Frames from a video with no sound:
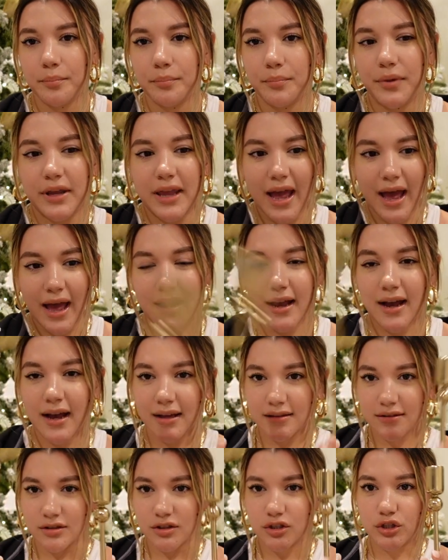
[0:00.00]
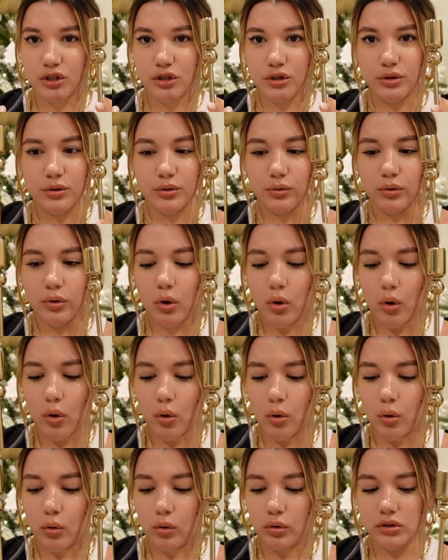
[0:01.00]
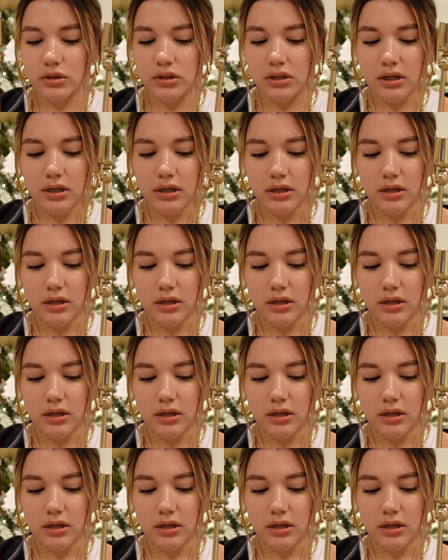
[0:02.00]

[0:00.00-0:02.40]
But yeah, I got two gold